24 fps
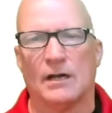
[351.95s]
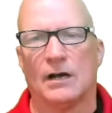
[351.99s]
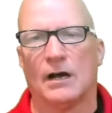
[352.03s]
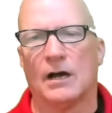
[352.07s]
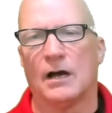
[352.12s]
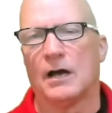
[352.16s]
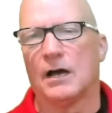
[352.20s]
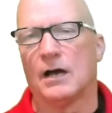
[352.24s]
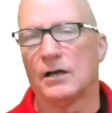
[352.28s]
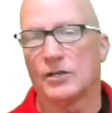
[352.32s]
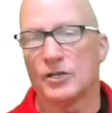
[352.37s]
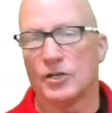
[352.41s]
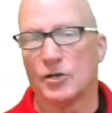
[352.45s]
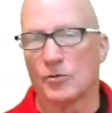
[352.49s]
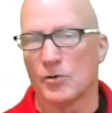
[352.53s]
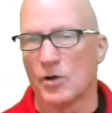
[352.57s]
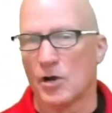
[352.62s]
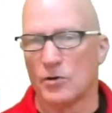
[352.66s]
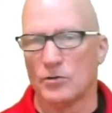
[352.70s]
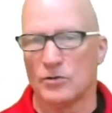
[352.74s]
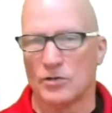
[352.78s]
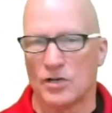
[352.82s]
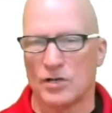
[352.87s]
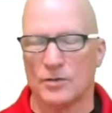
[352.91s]
uh, your
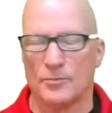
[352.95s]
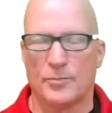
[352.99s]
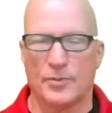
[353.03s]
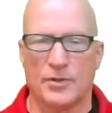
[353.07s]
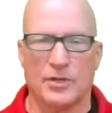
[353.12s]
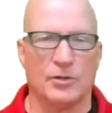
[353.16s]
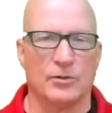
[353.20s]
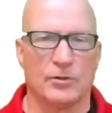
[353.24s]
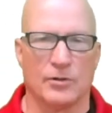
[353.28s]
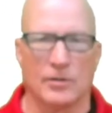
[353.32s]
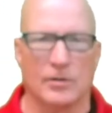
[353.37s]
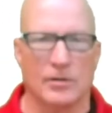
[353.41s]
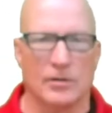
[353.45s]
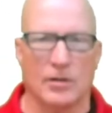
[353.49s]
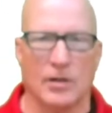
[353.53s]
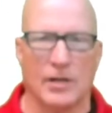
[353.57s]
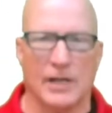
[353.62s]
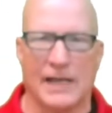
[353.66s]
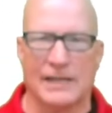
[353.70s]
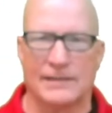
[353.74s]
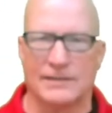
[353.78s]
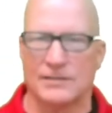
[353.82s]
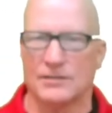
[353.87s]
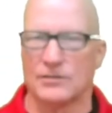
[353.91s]
own computer
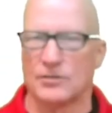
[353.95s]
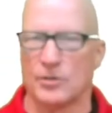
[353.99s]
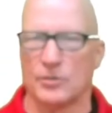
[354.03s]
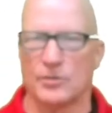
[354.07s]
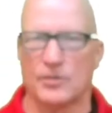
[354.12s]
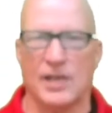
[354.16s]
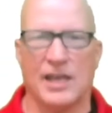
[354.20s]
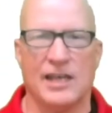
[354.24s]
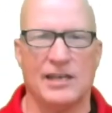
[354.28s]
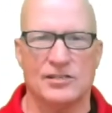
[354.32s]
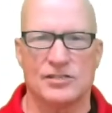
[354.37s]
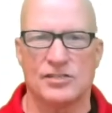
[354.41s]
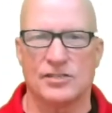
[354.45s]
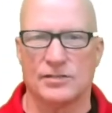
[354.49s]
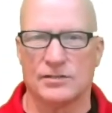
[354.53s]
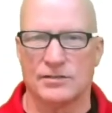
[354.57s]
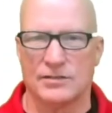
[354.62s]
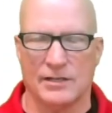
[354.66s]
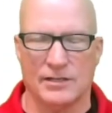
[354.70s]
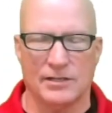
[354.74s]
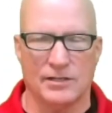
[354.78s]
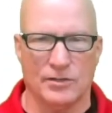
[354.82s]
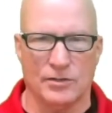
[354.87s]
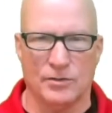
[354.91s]
at the location
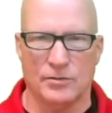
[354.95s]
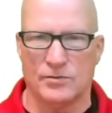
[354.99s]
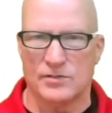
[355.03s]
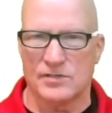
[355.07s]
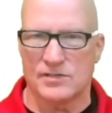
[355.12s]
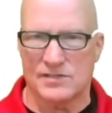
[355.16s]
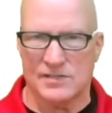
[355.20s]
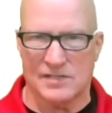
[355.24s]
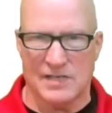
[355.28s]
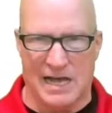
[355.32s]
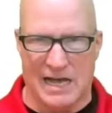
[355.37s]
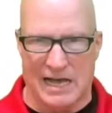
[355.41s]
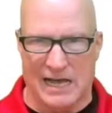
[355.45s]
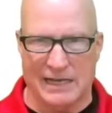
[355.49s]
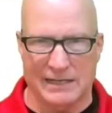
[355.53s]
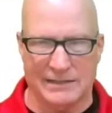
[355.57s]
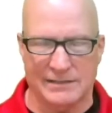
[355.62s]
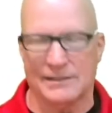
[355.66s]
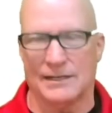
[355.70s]
that you decide.